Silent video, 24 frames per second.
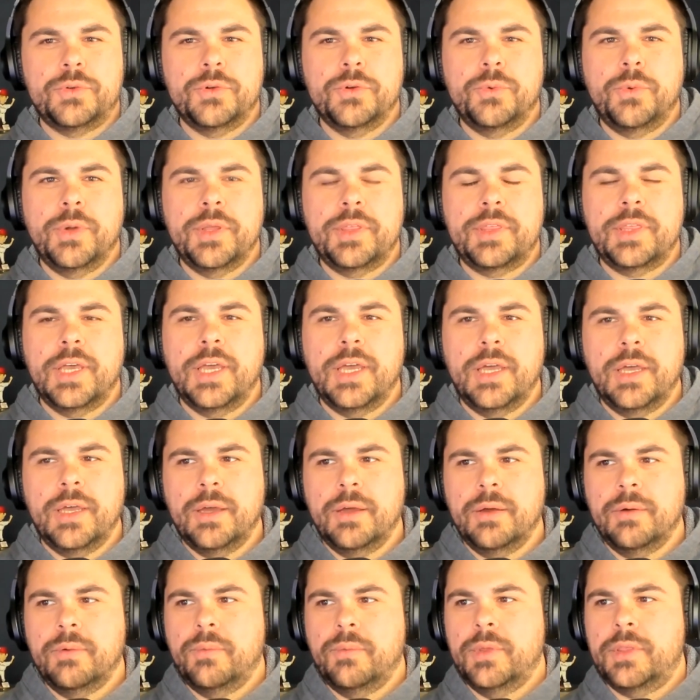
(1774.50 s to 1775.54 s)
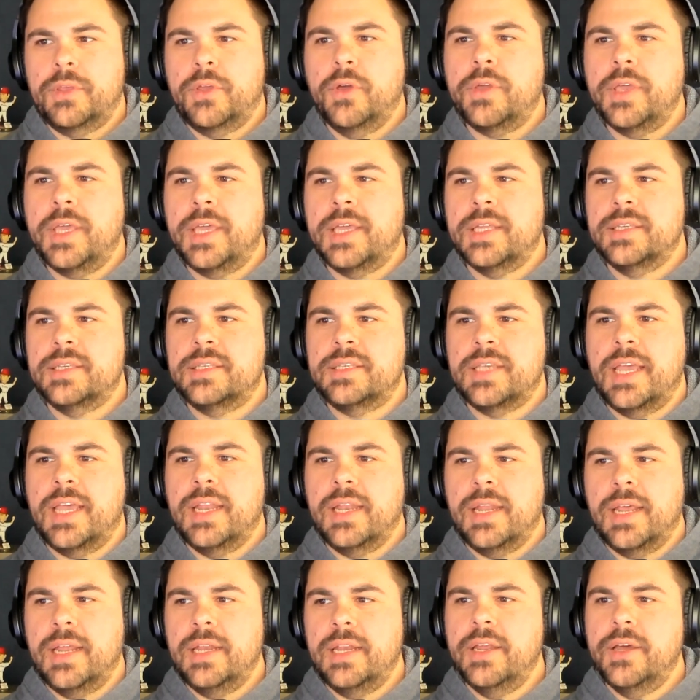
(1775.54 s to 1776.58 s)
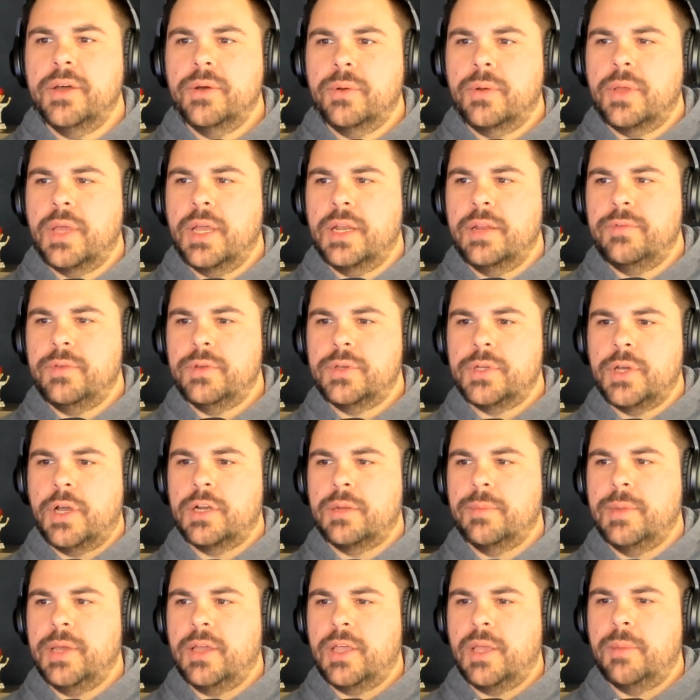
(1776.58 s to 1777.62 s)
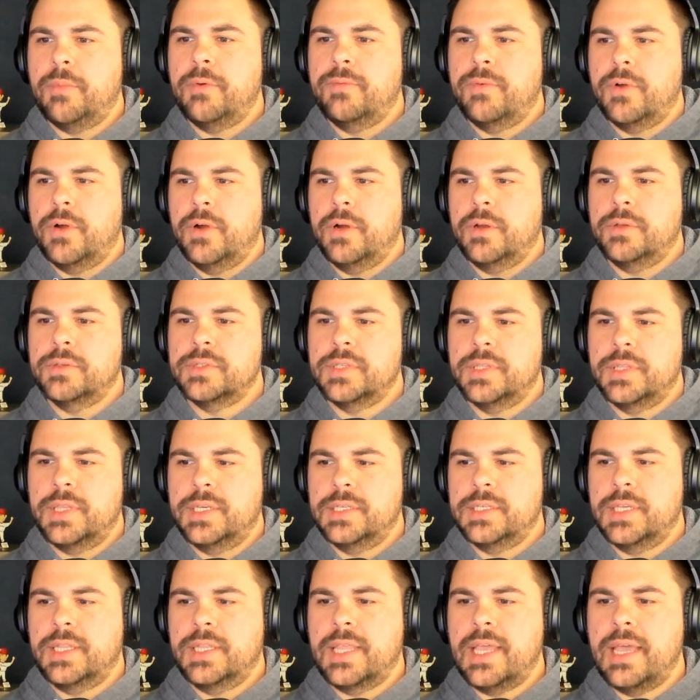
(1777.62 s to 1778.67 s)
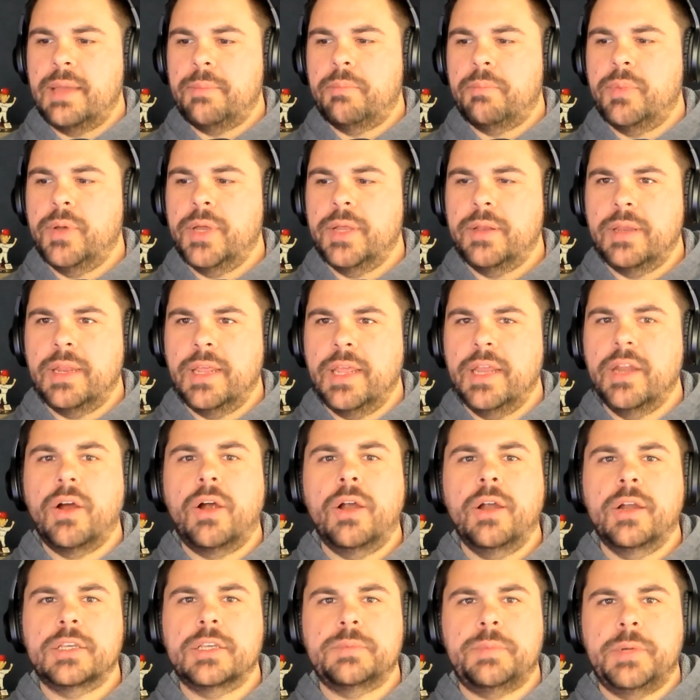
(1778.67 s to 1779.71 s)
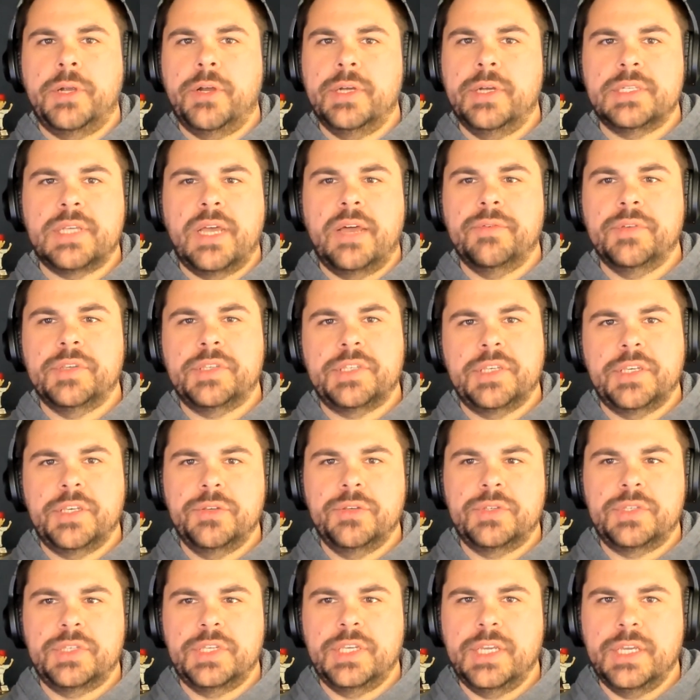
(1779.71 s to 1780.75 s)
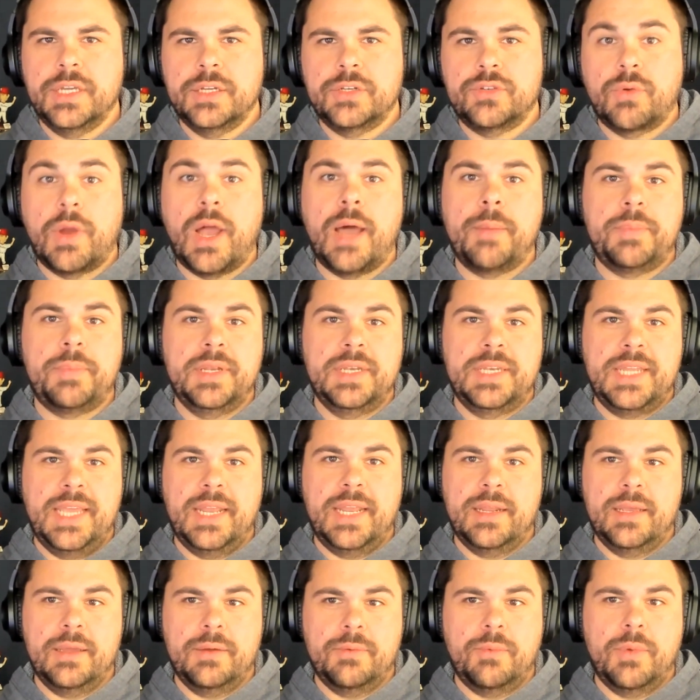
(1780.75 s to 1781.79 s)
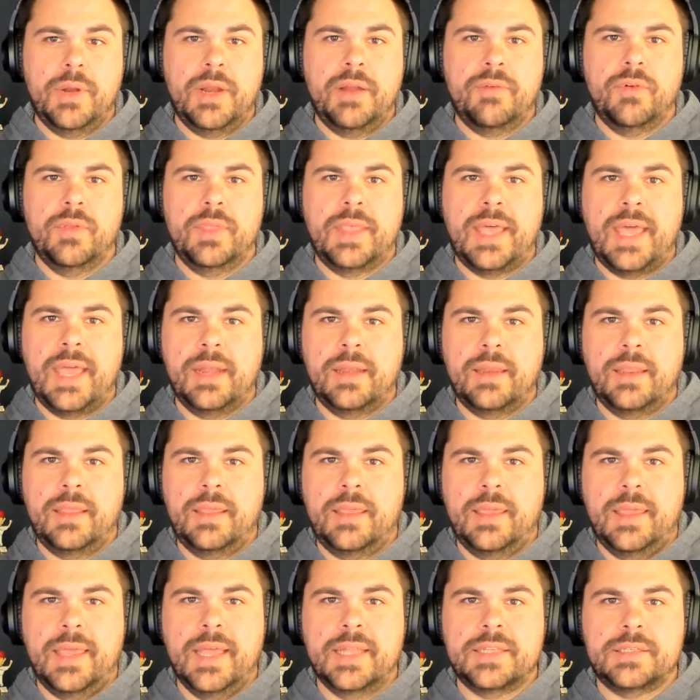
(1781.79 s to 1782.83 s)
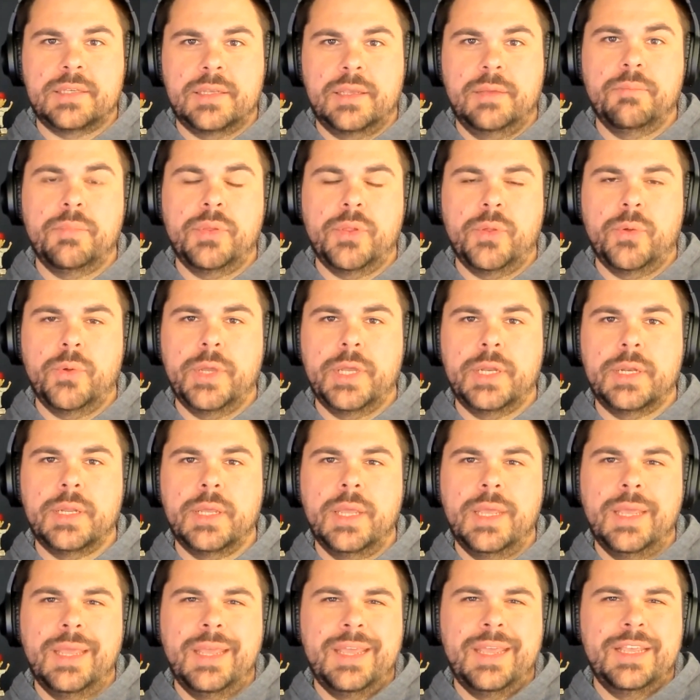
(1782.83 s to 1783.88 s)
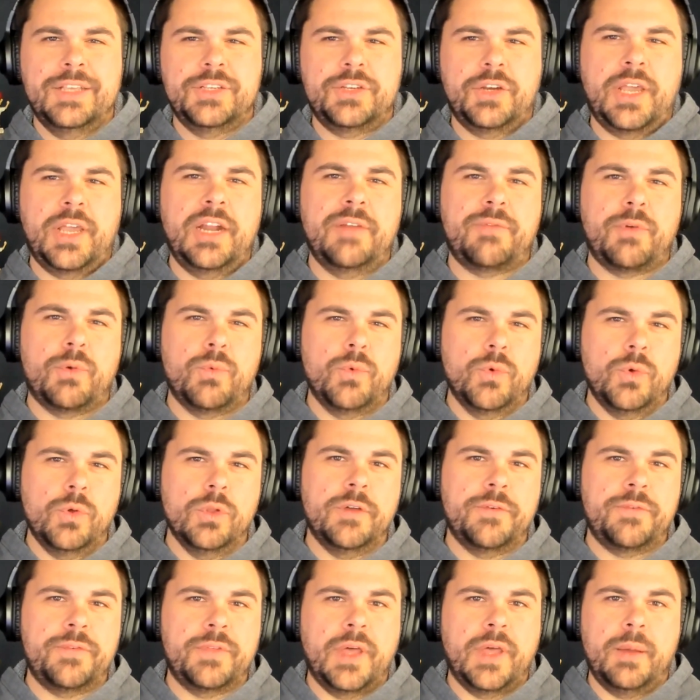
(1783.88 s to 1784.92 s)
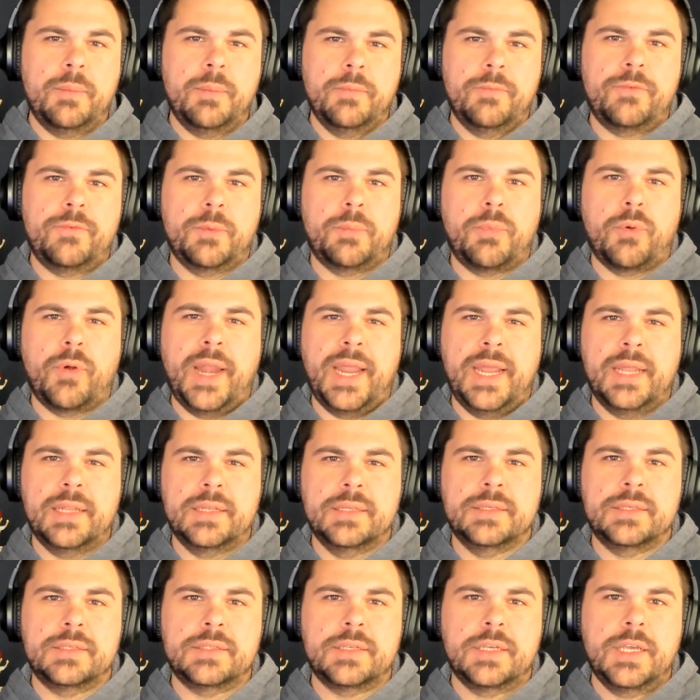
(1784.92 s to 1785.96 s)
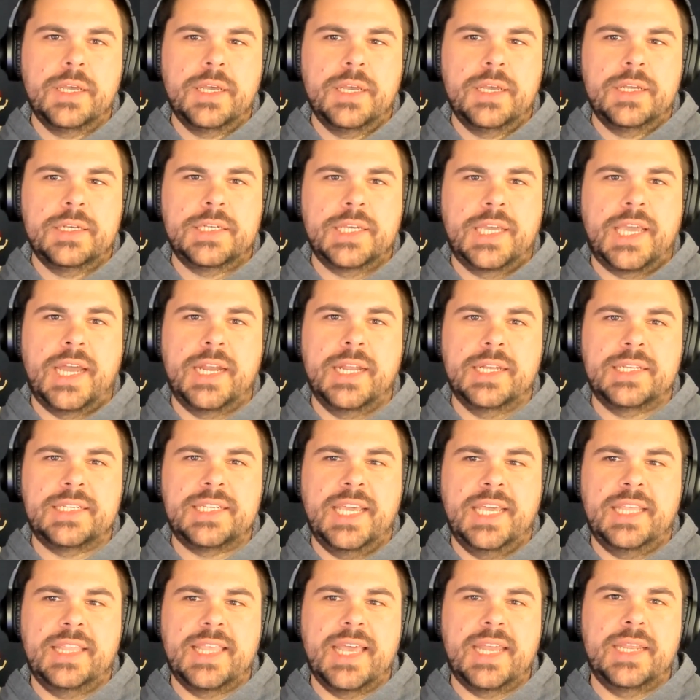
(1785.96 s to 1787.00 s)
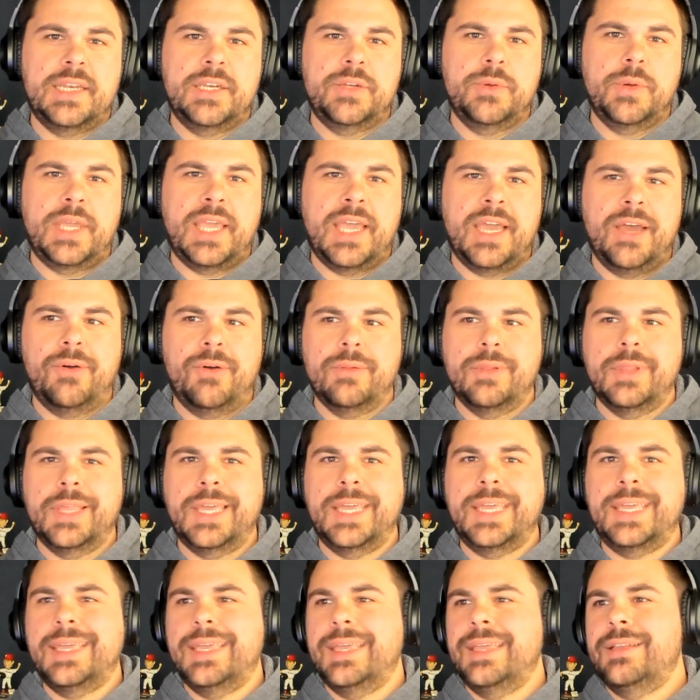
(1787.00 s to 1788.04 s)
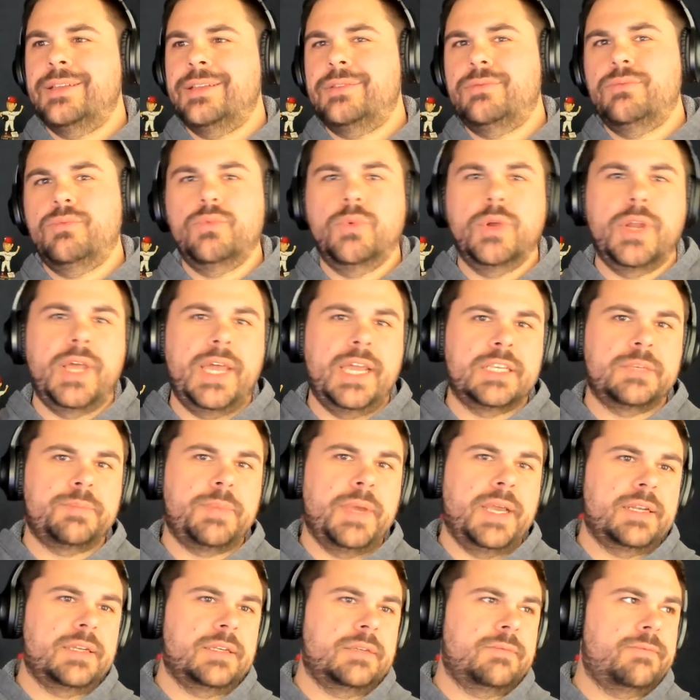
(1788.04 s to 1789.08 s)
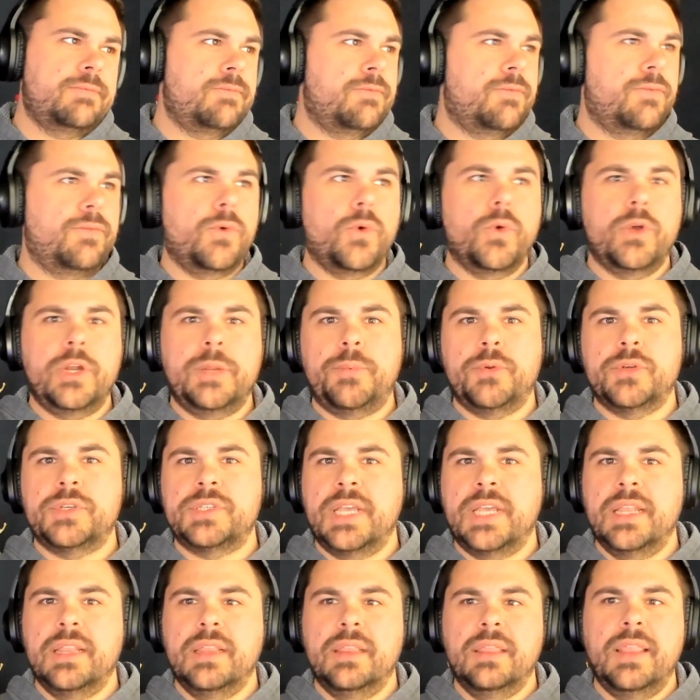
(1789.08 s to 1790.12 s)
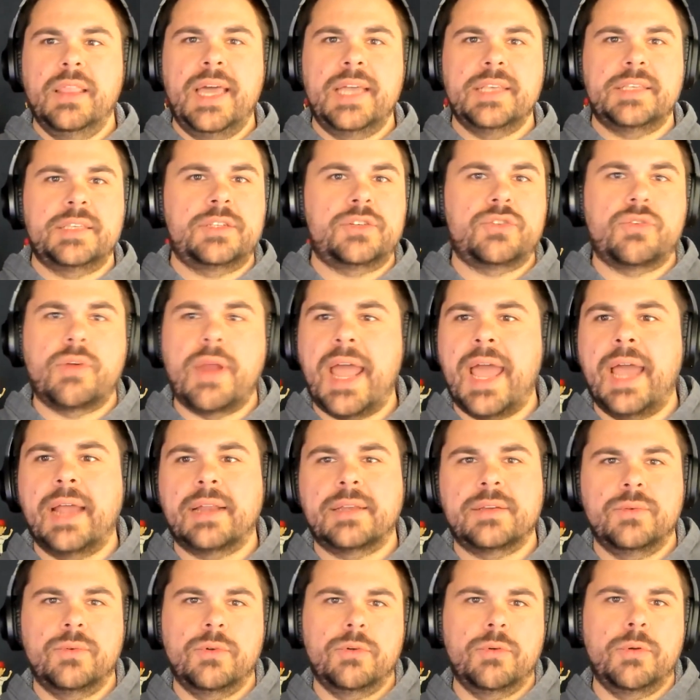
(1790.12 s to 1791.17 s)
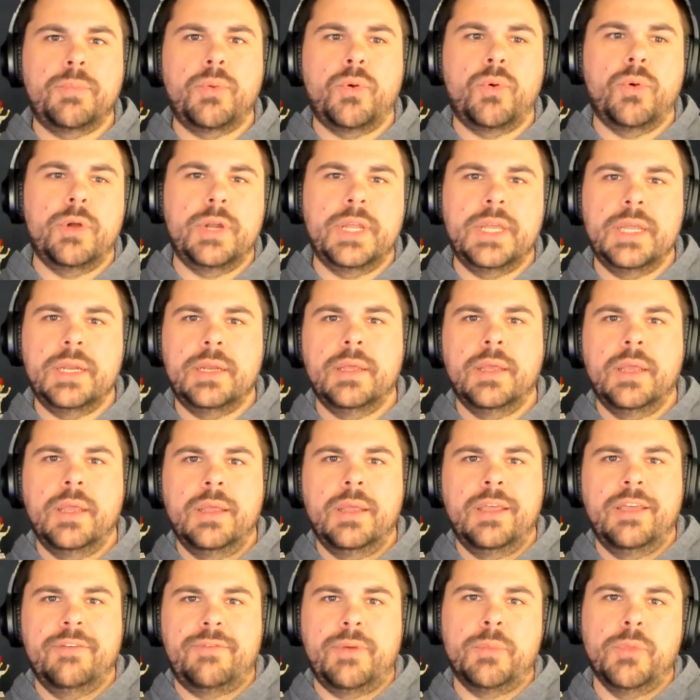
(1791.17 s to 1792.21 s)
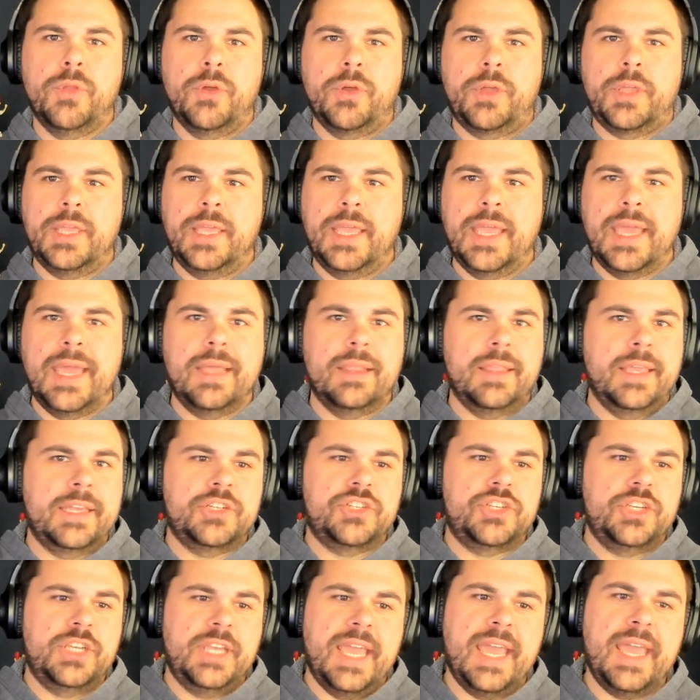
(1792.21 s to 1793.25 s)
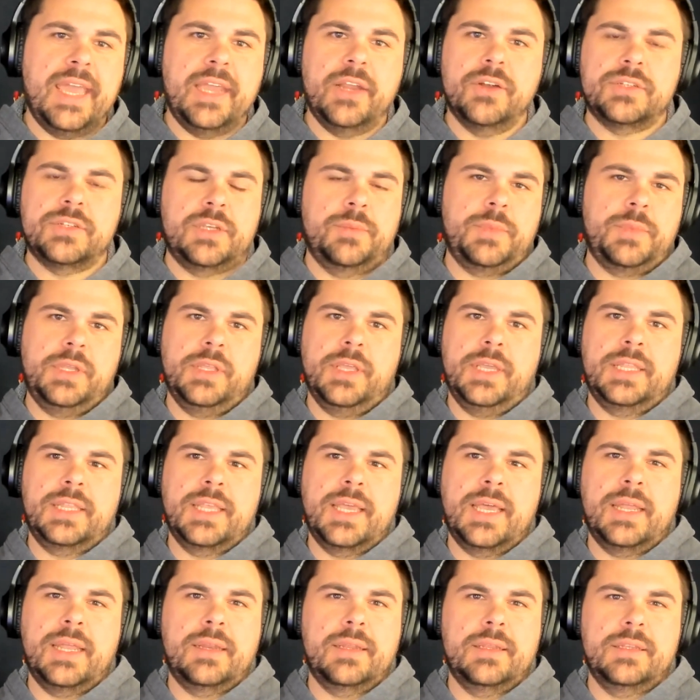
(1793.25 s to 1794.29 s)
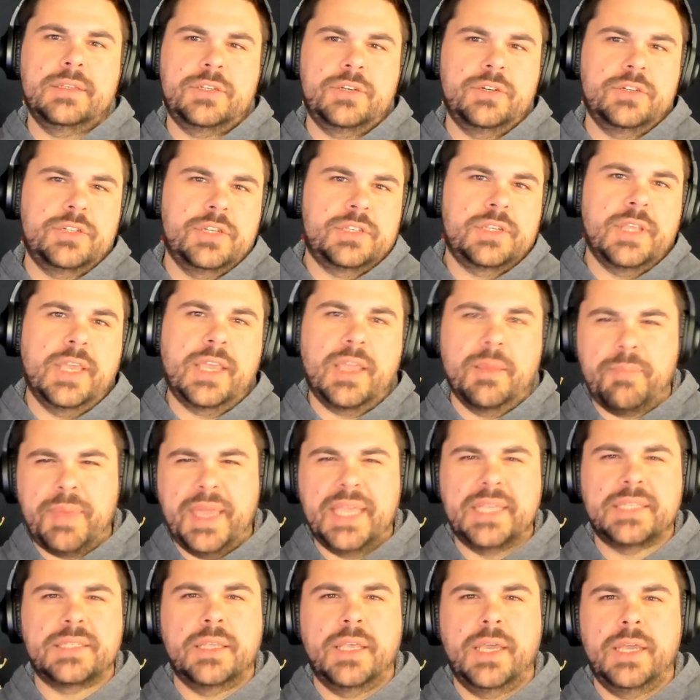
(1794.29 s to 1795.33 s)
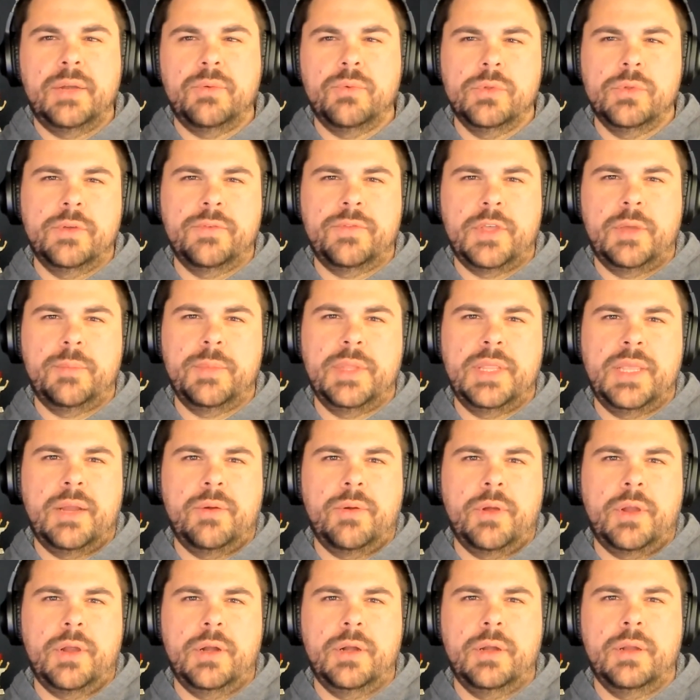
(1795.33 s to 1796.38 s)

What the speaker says: Drew, with cookie consent, I know kind of you talked about a couple of verticals and things like that, but in our experience, obviously you see a drop in data whenever that gets employed. Is there kind of a rule of thumb for brands to kind of take that into account? Like, would I expect 40% less tracked or reported if I'm looking at like GA or something like that? Is there just like a baseline rule of thumb in that